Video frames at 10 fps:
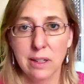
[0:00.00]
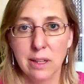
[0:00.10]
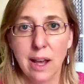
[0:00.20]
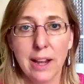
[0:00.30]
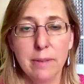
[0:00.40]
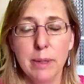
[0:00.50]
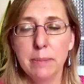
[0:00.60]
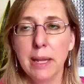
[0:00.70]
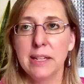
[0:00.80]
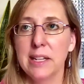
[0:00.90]
I had been
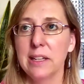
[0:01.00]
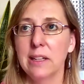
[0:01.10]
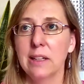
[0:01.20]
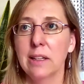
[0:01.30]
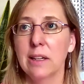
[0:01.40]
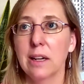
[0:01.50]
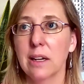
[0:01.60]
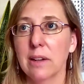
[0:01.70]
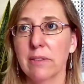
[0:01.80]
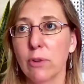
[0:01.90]
meditating
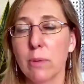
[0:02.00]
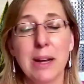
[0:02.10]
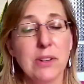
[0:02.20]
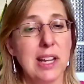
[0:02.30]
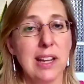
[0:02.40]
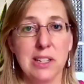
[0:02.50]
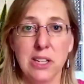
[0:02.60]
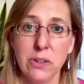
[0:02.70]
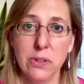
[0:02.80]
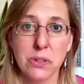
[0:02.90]
for about 10
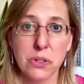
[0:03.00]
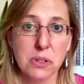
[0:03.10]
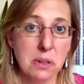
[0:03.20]
years,